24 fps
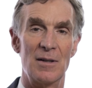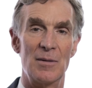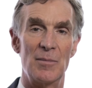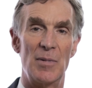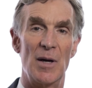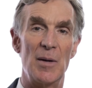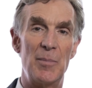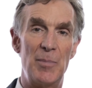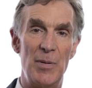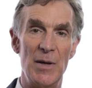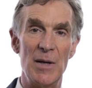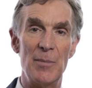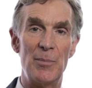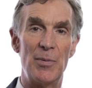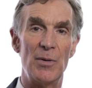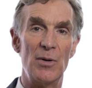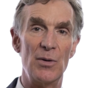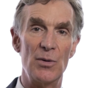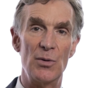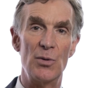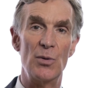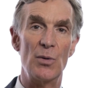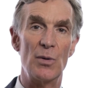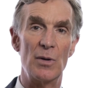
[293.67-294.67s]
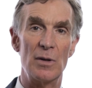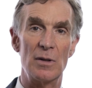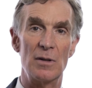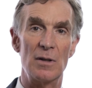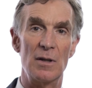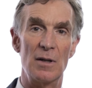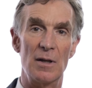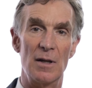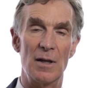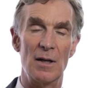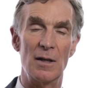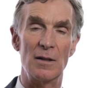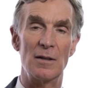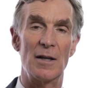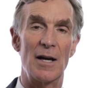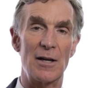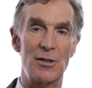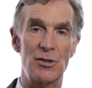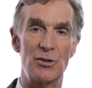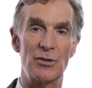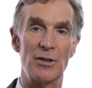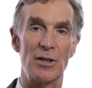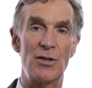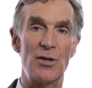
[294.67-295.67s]
by people who are
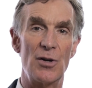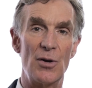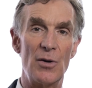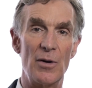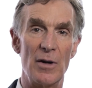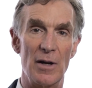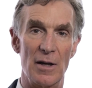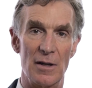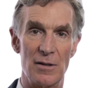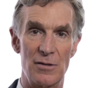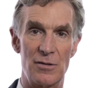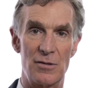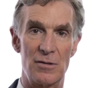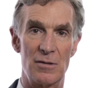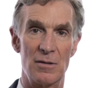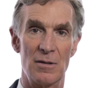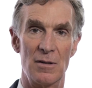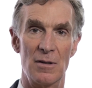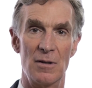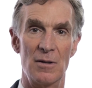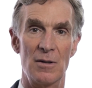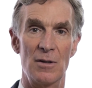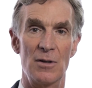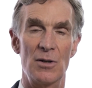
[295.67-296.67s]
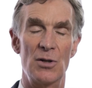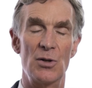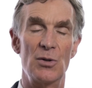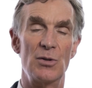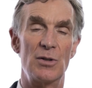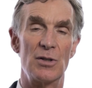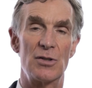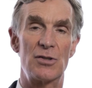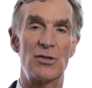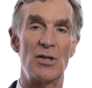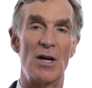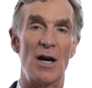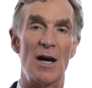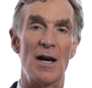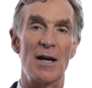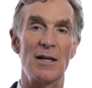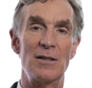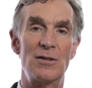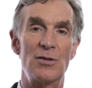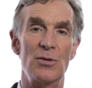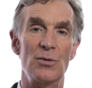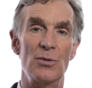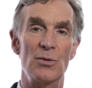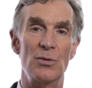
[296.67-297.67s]
intellectually curious, who
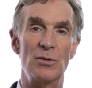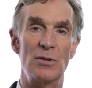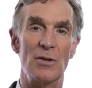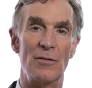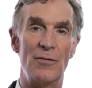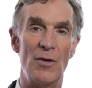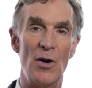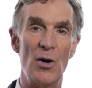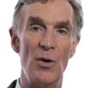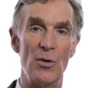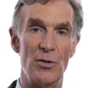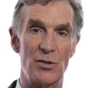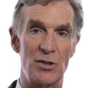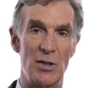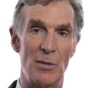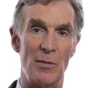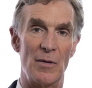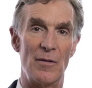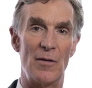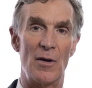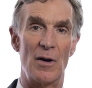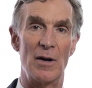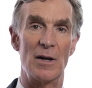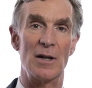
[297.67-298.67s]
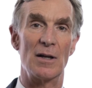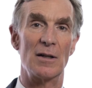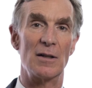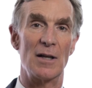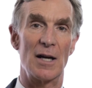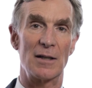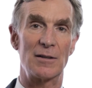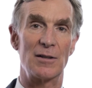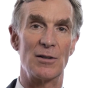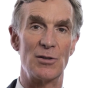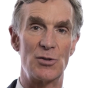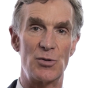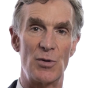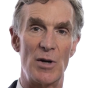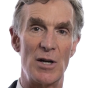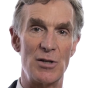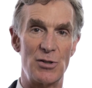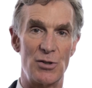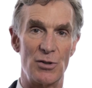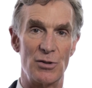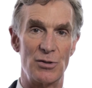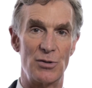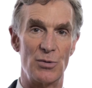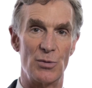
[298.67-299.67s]
decide to devote some of our intellect and
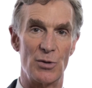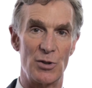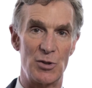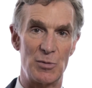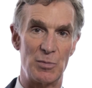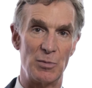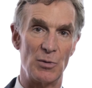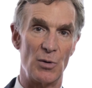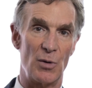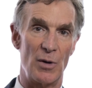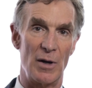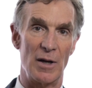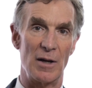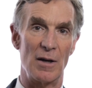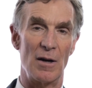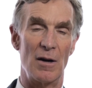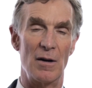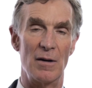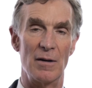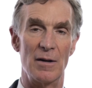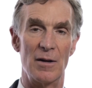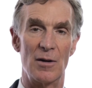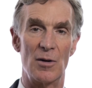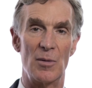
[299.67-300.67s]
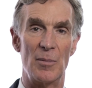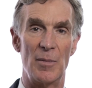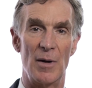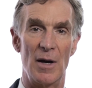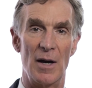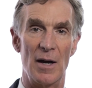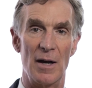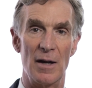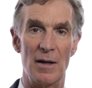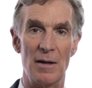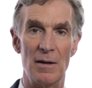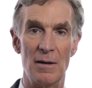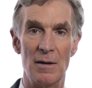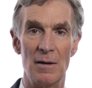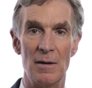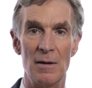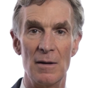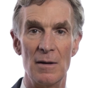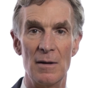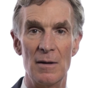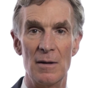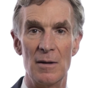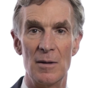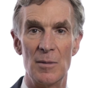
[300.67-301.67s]
treasure to exploring our nearby
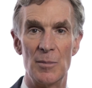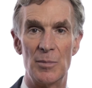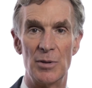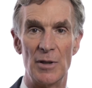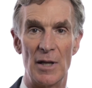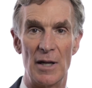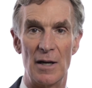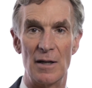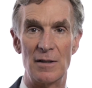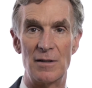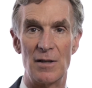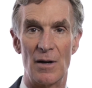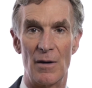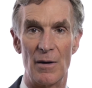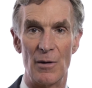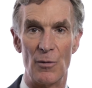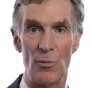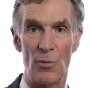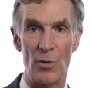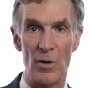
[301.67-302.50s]
planetary